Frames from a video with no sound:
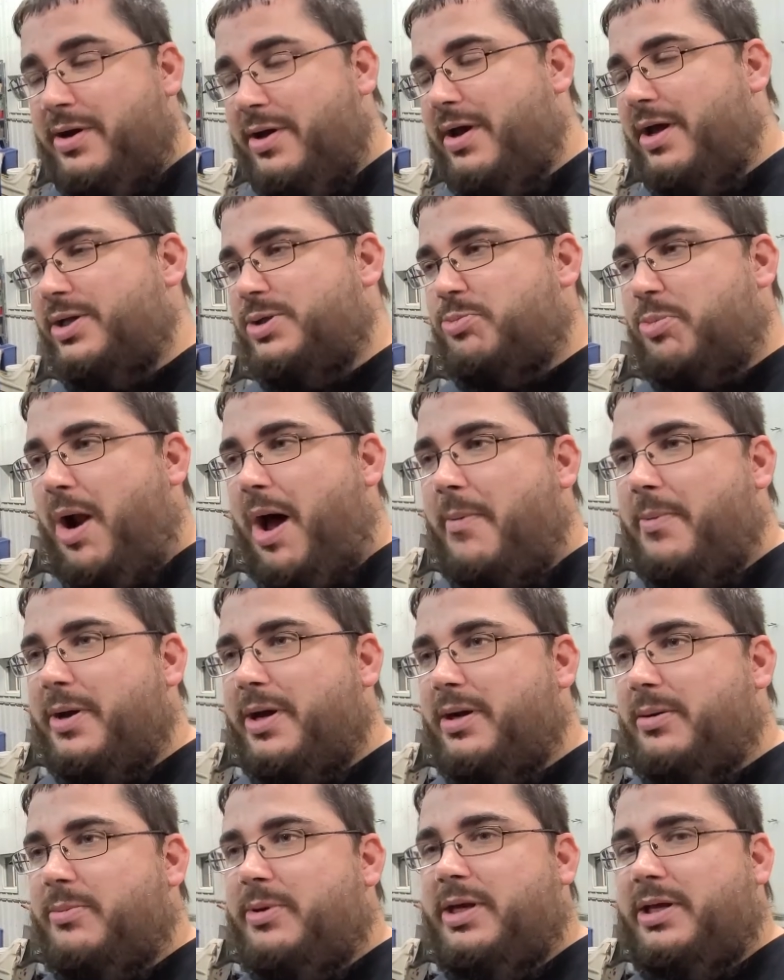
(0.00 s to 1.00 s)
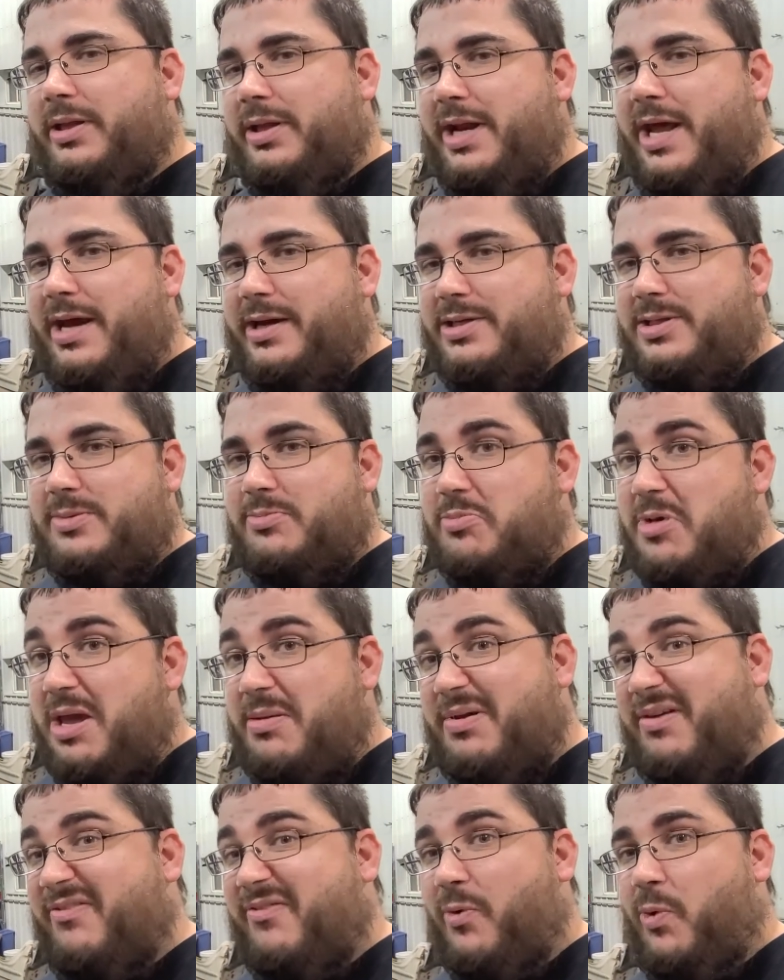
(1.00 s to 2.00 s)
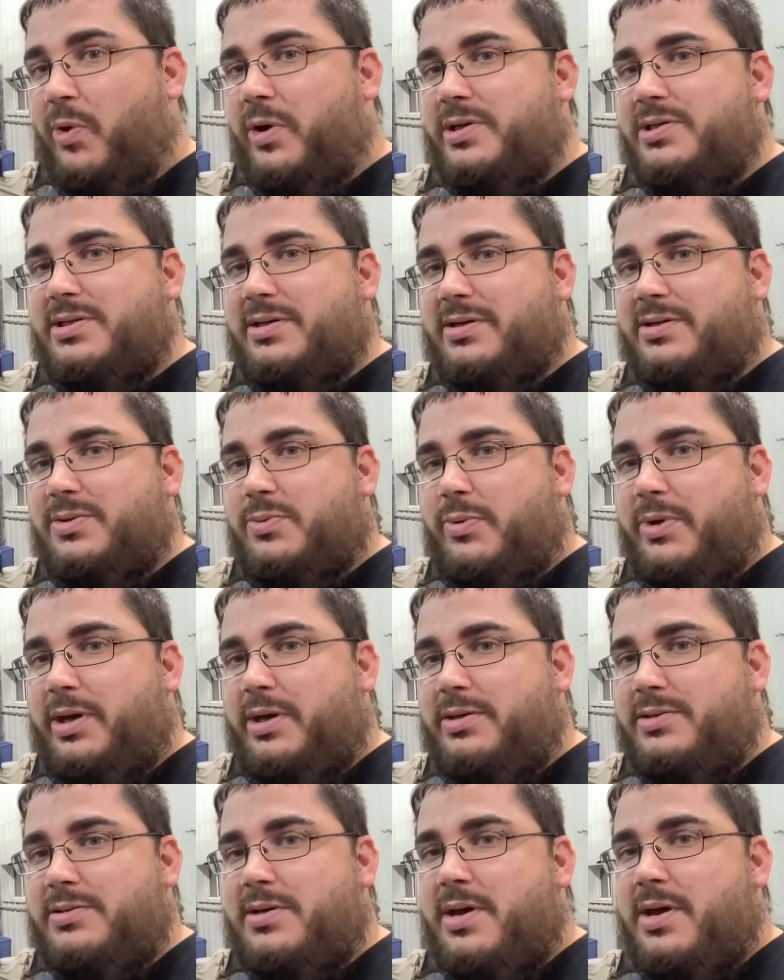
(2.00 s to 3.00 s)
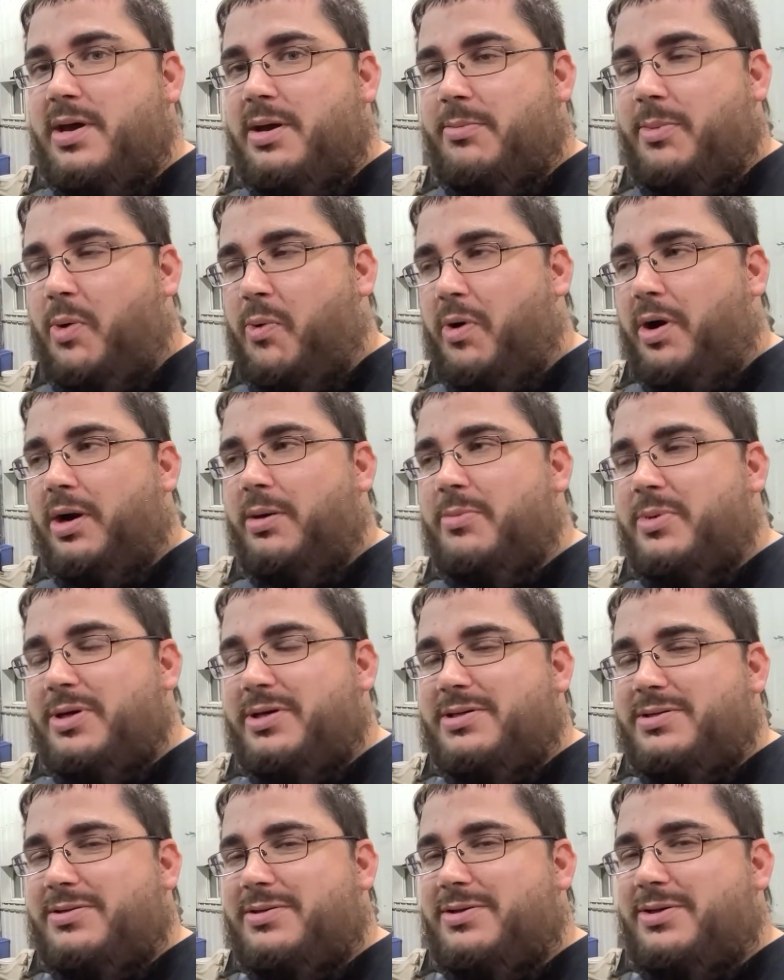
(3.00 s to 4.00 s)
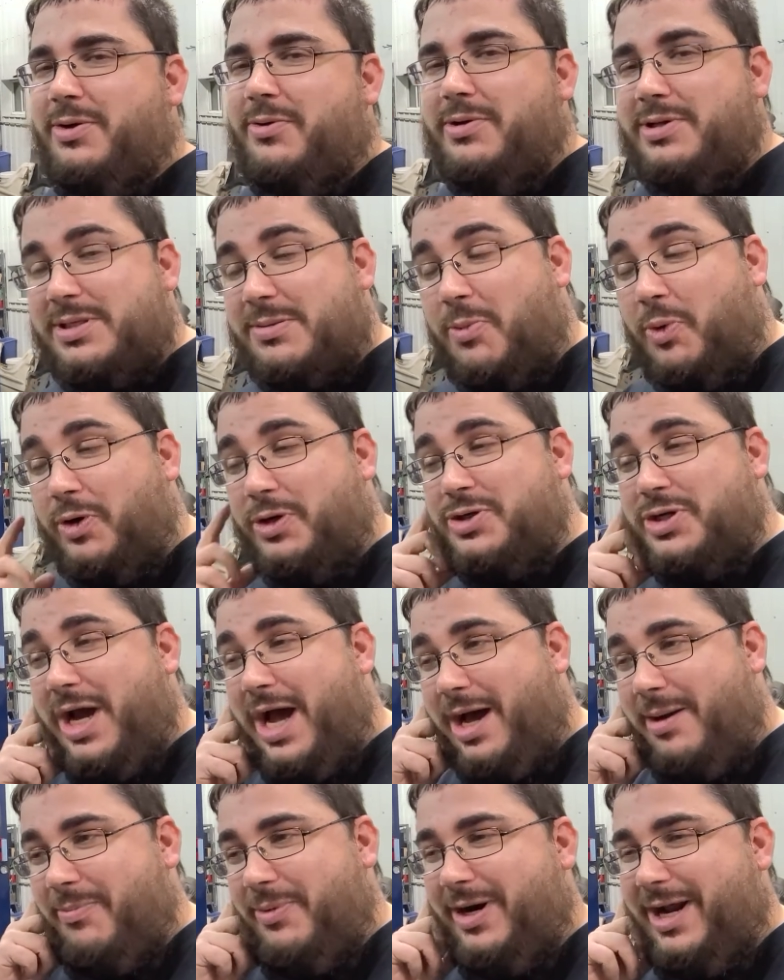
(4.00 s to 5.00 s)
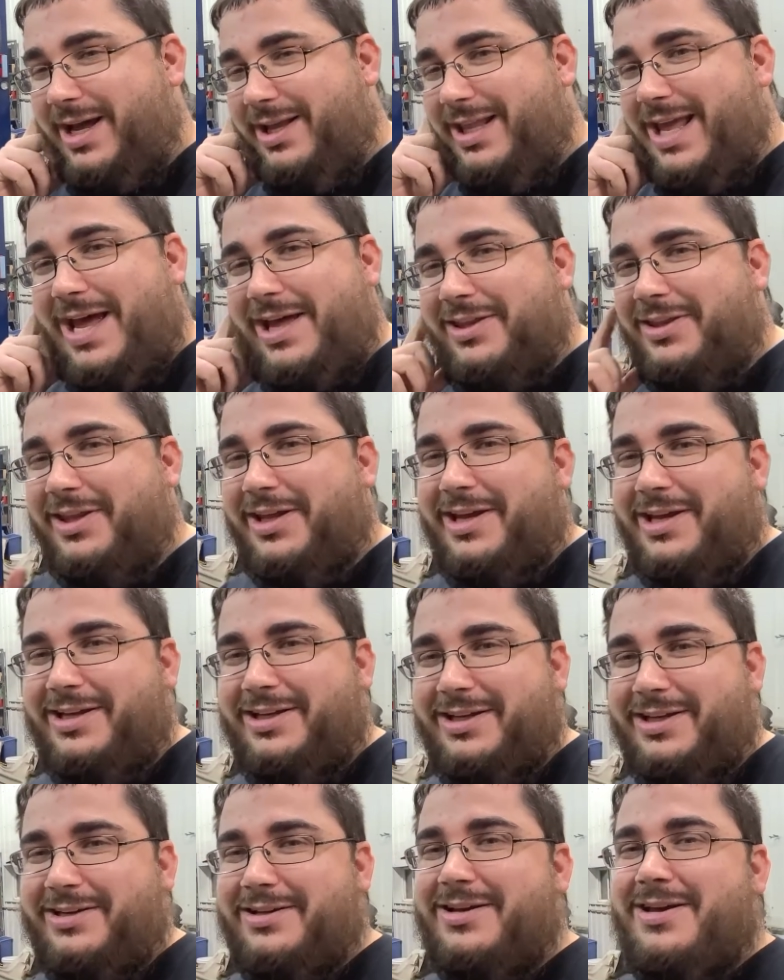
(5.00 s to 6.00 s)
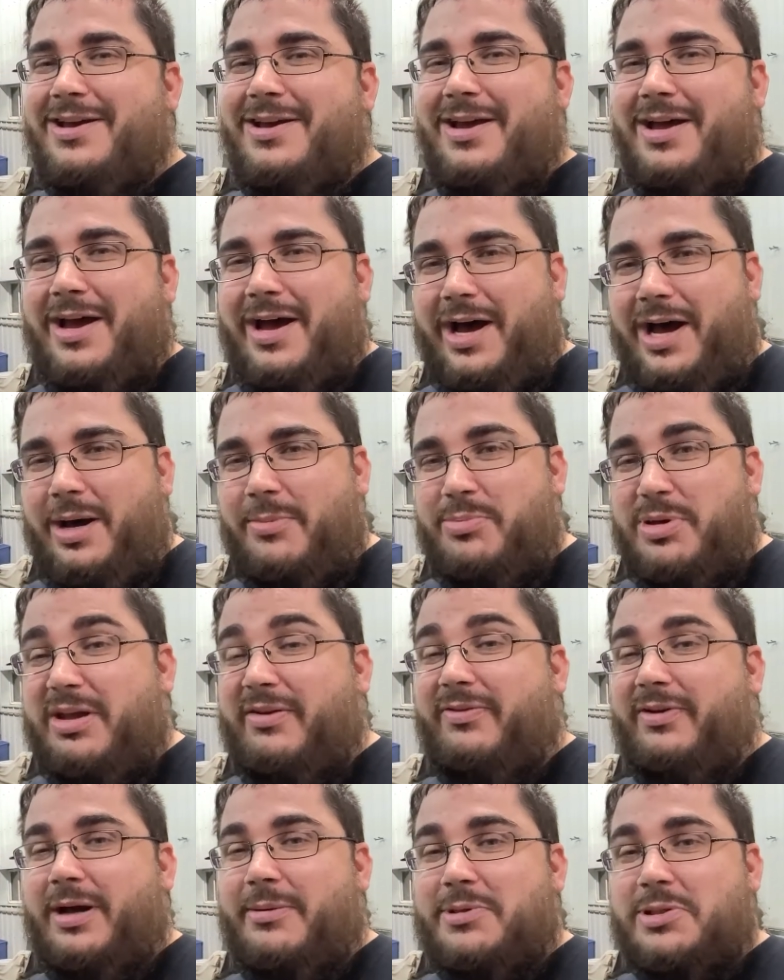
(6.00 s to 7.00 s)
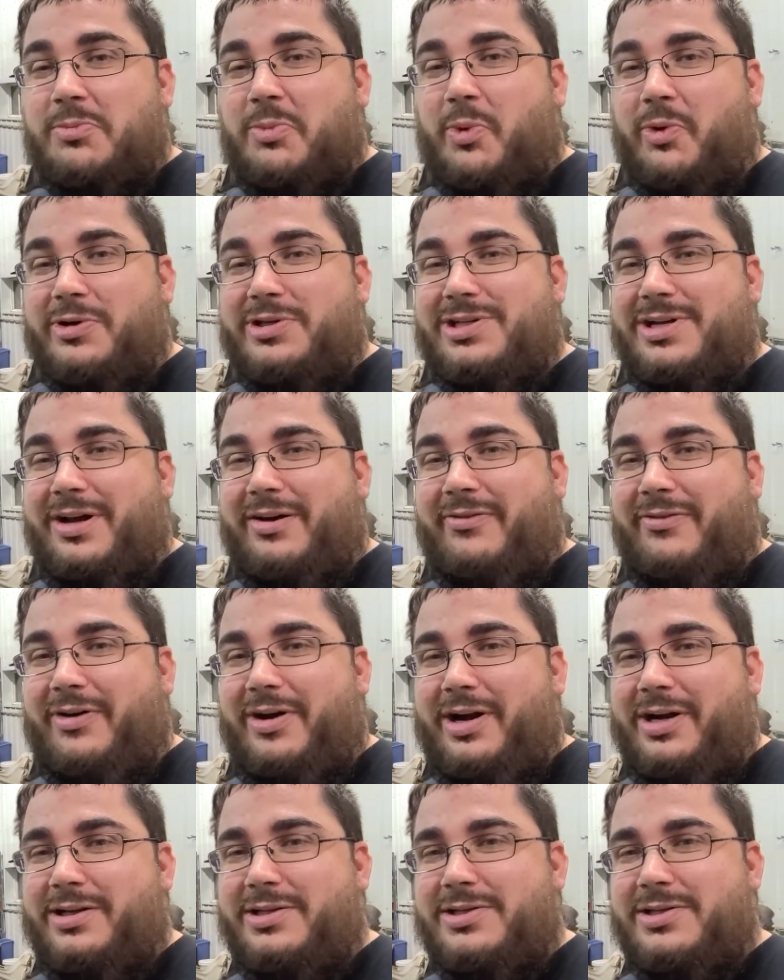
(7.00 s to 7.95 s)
It's probably going to be in the next maybe four to six weeks, but we're going to be doing some more chopping on that thing and uh, beefing up some more stuff on it.